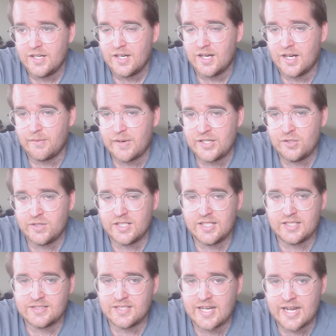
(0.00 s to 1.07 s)
I do think
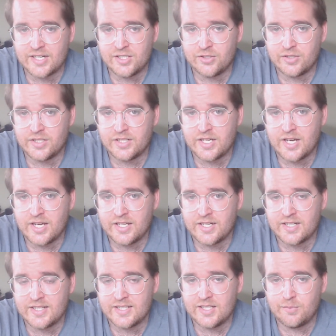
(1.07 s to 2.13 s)
he's an accurate guy, and I
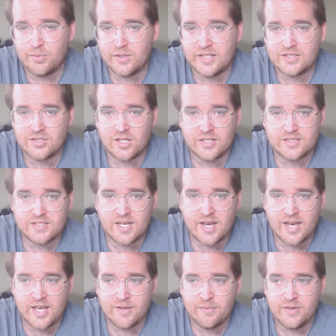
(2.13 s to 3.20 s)
think he plays on
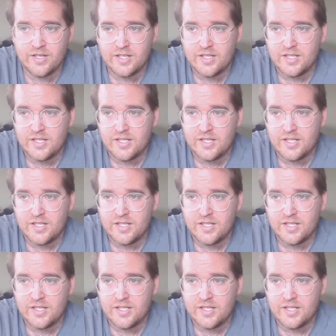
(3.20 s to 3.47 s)
time,